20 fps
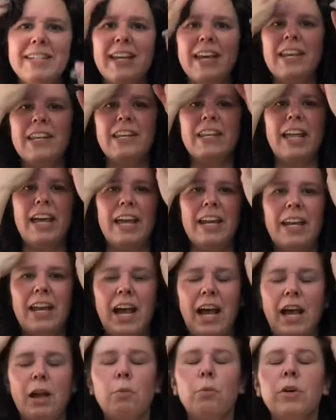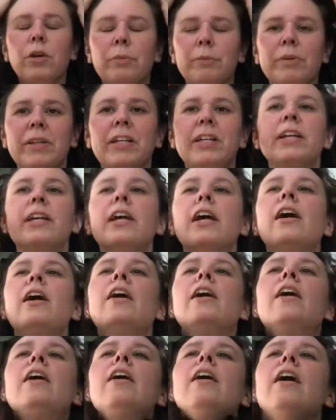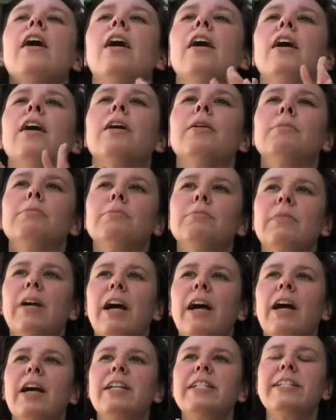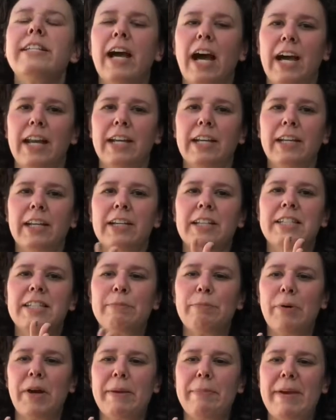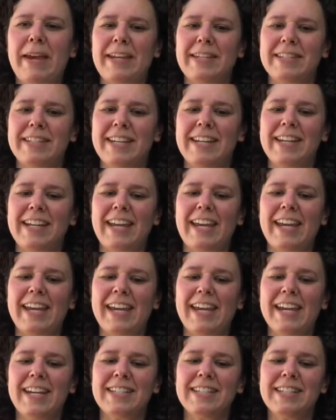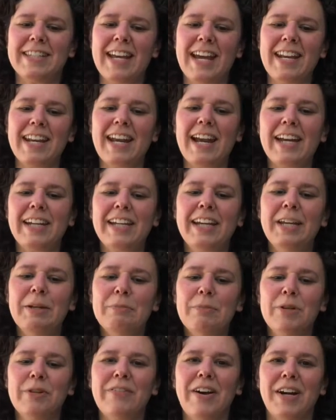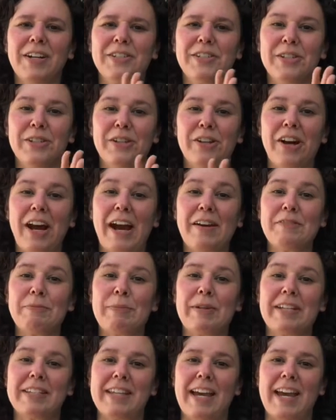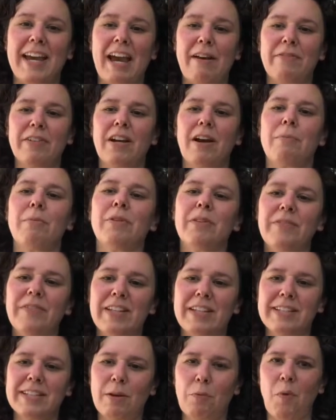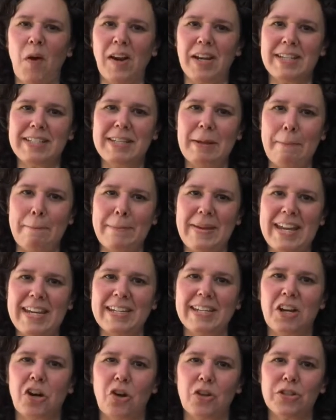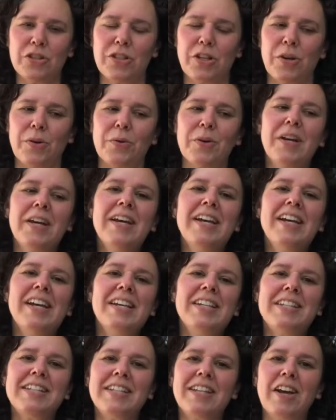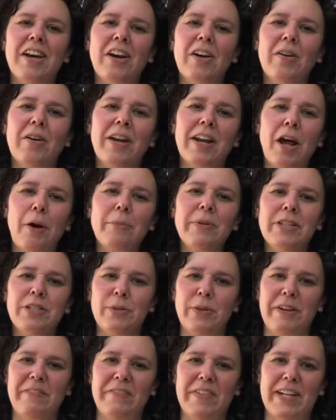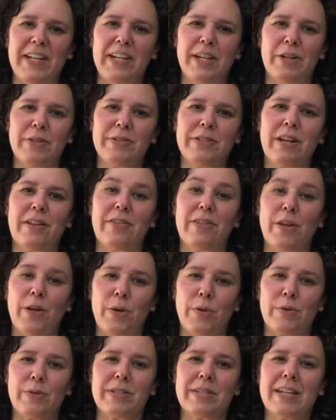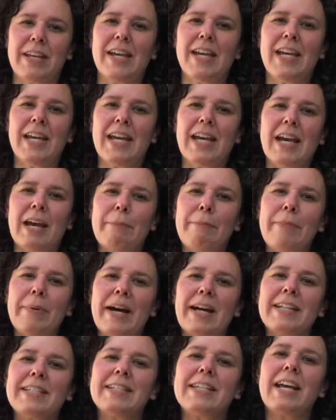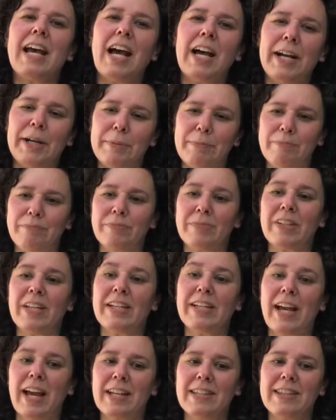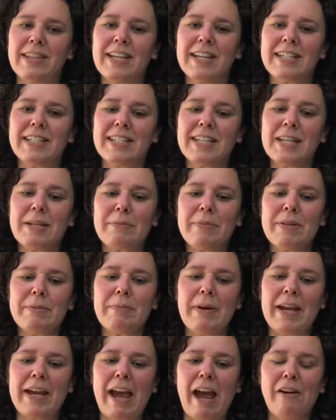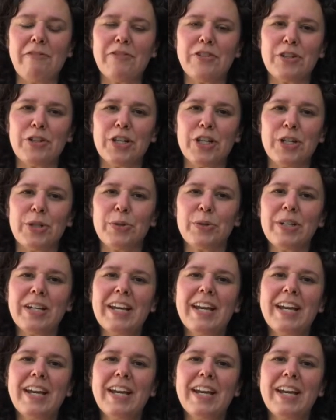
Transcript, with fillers: and then I will be um, done spray painting, and then I can move on to crafts because I have a couple of things I wanted to make also. So, and I'll be doing videos on those, but um, yeah, that's gonna be my afternoon.